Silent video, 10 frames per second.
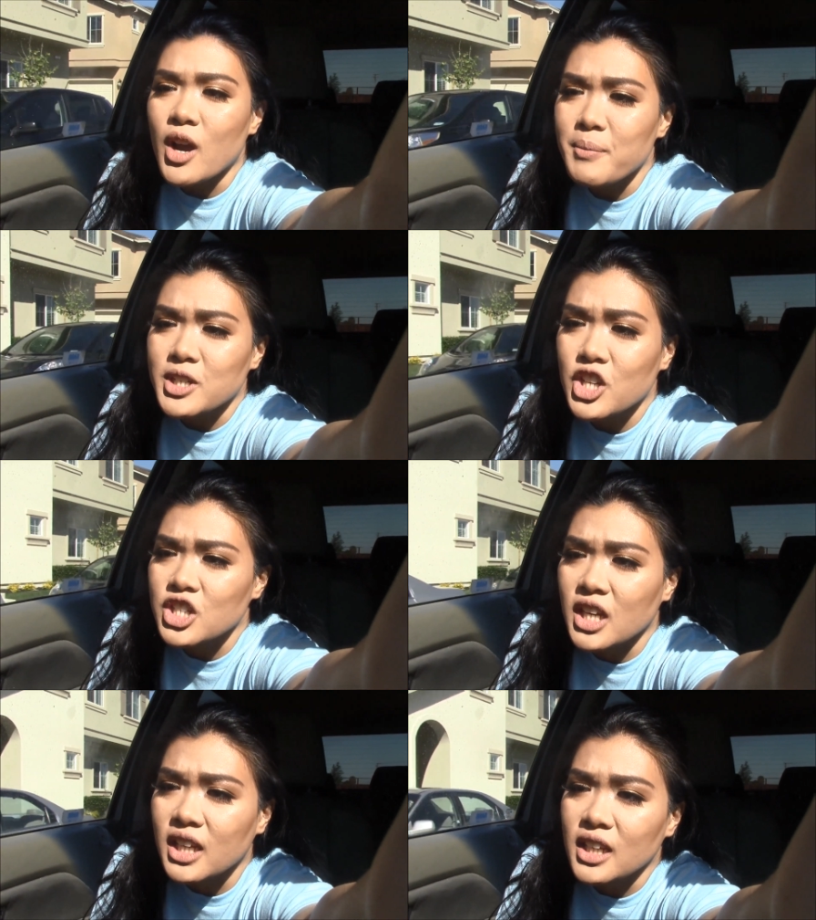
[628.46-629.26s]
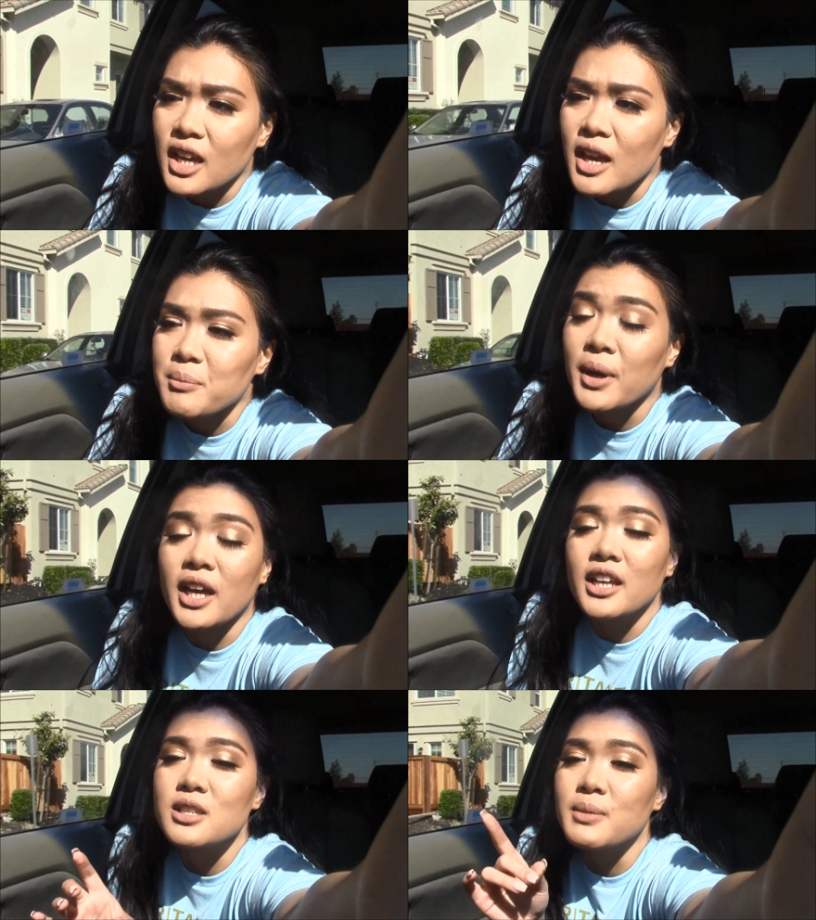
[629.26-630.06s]
a competition.
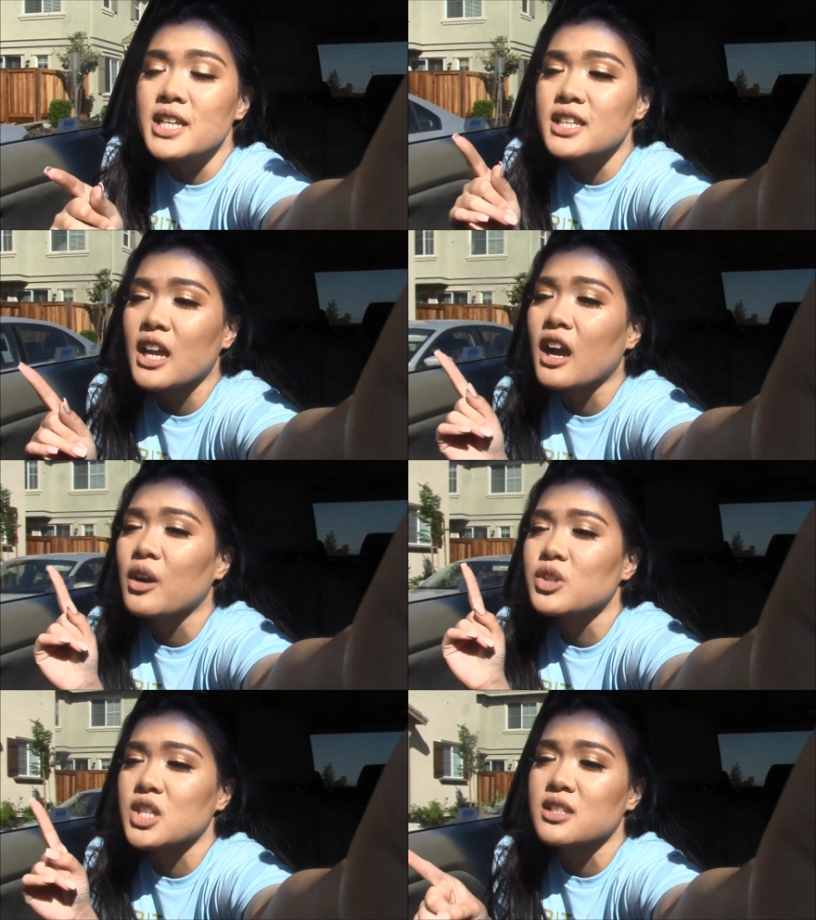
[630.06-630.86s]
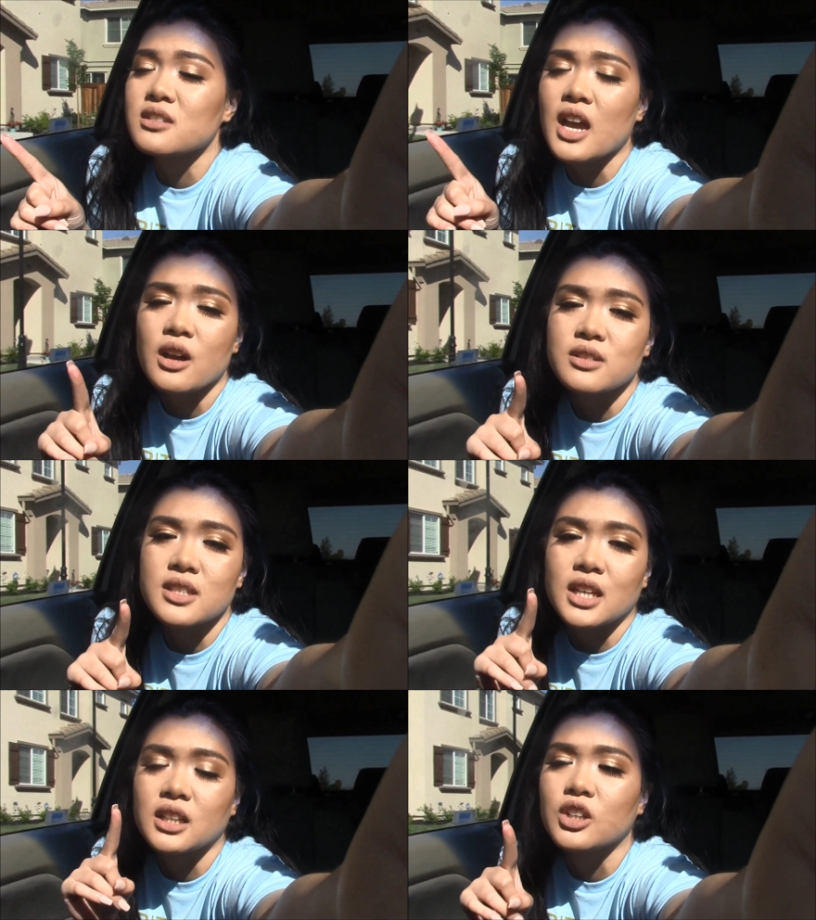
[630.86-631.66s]
But it's amazing how Jess's house
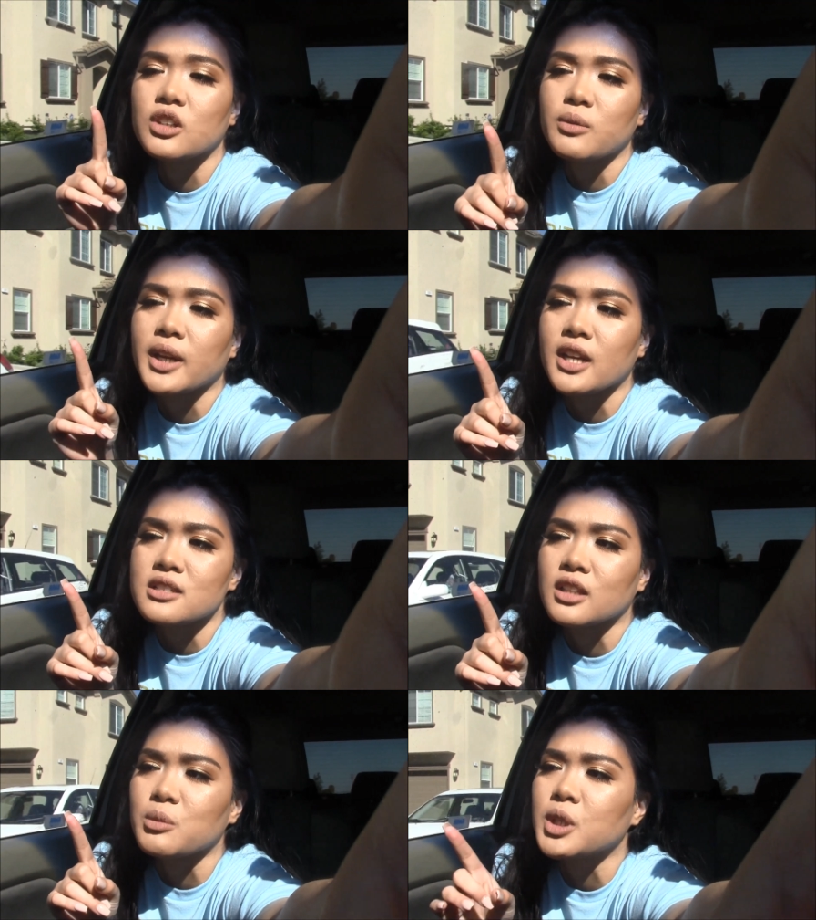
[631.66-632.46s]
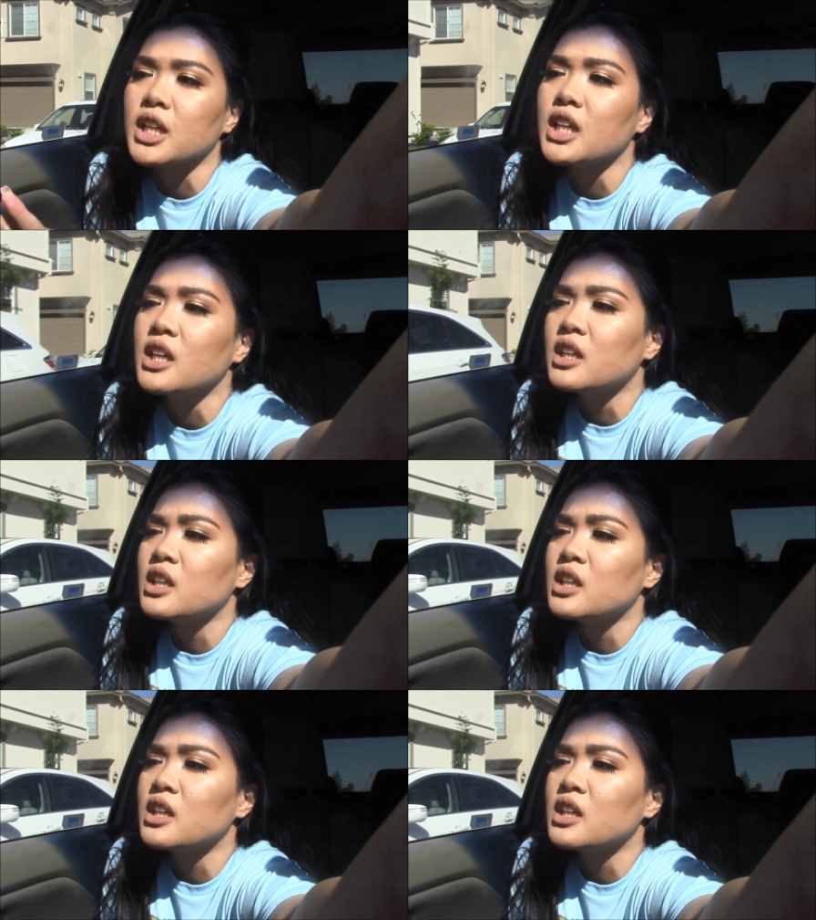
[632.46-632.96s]
is like literally right next to Liberty.